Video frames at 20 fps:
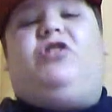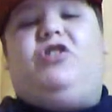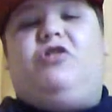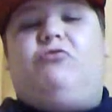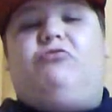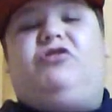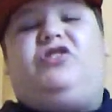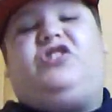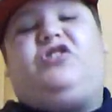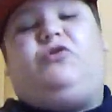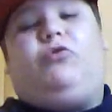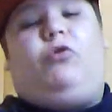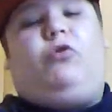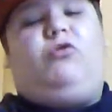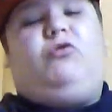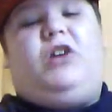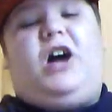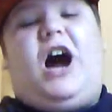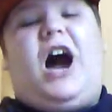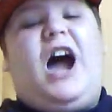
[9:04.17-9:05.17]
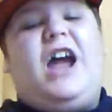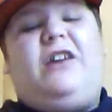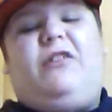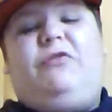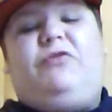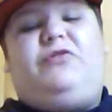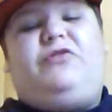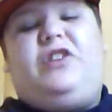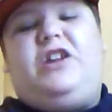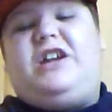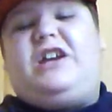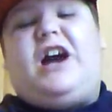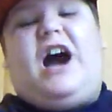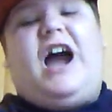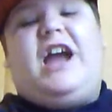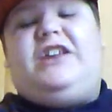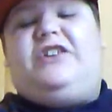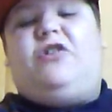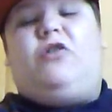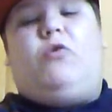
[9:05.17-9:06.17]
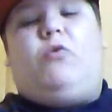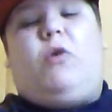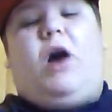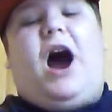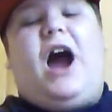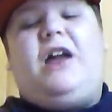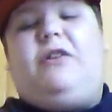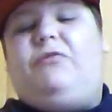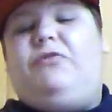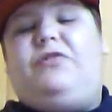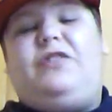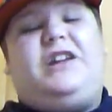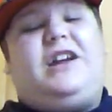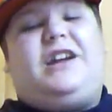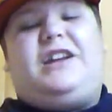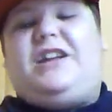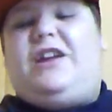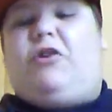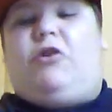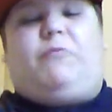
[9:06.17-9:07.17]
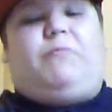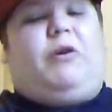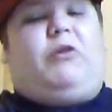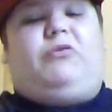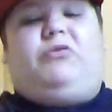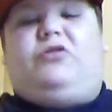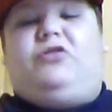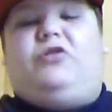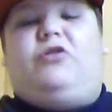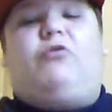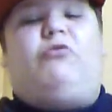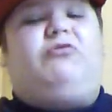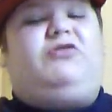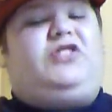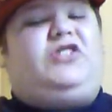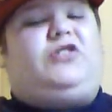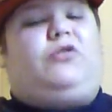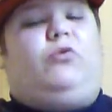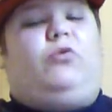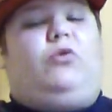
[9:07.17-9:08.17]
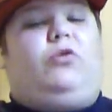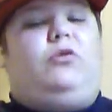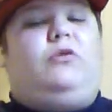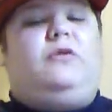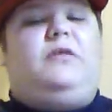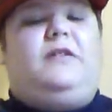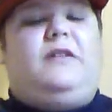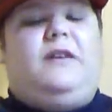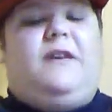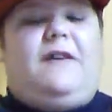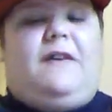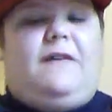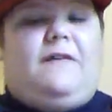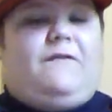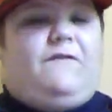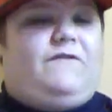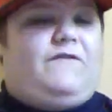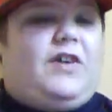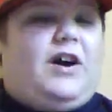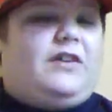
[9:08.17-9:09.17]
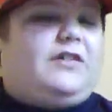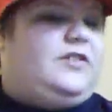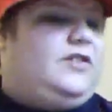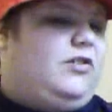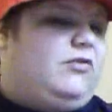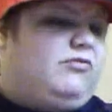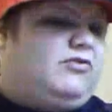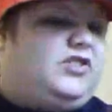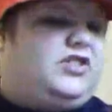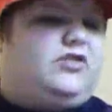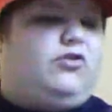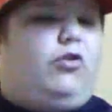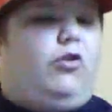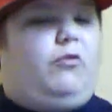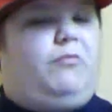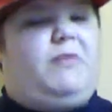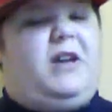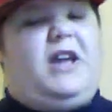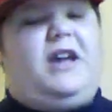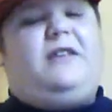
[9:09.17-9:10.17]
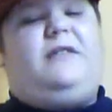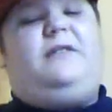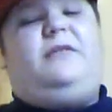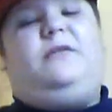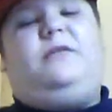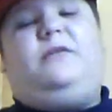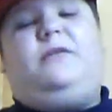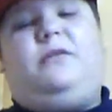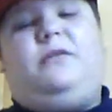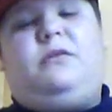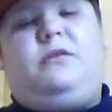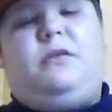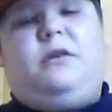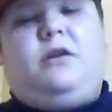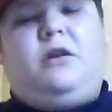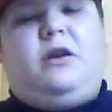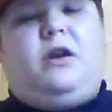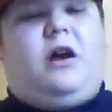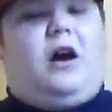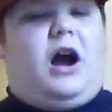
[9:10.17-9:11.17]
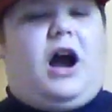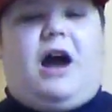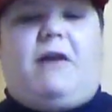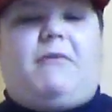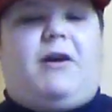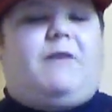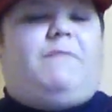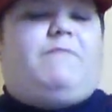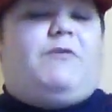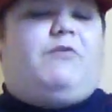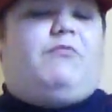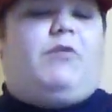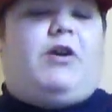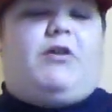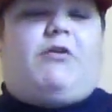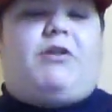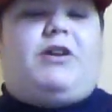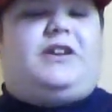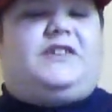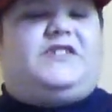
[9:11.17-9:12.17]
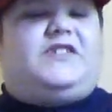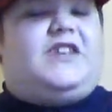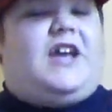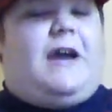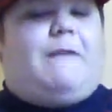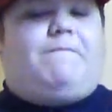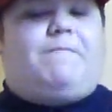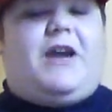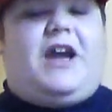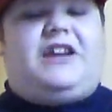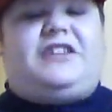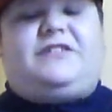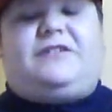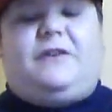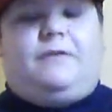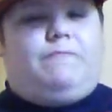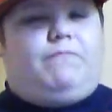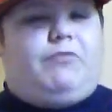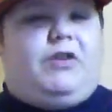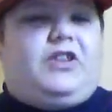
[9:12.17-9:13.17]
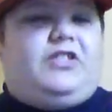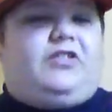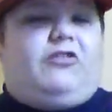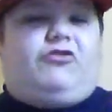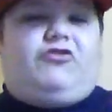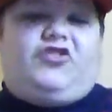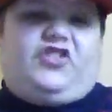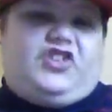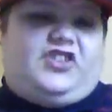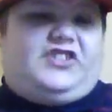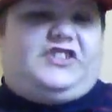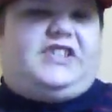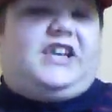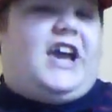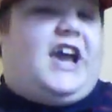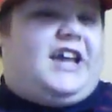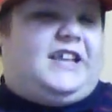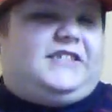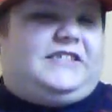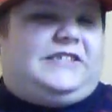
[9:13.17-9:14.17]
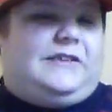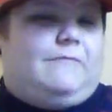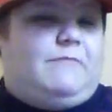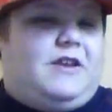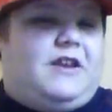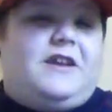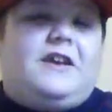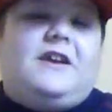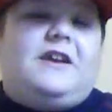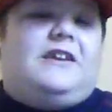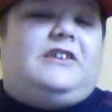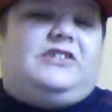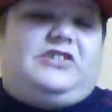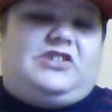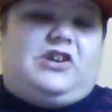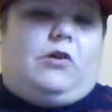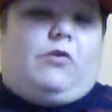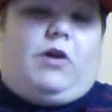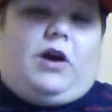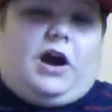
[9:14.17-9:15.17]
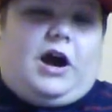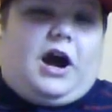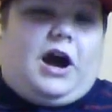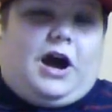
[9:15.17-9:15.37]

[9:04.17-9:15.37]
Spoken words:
New School? I don't think I do. I don't think I care about New School. Fuck New School, man. I might be wearing snapbacks, but they're just hats to me, so